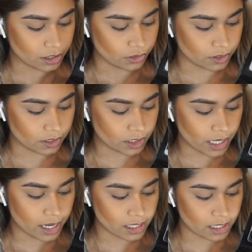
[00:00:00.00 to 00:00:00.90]
So this is
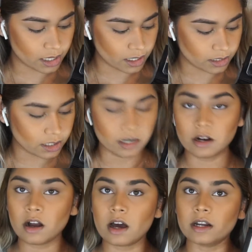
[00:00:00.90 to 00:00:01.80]
Sand and
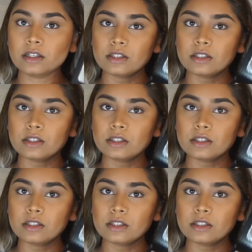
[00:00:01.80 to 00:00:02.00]
Terracotta.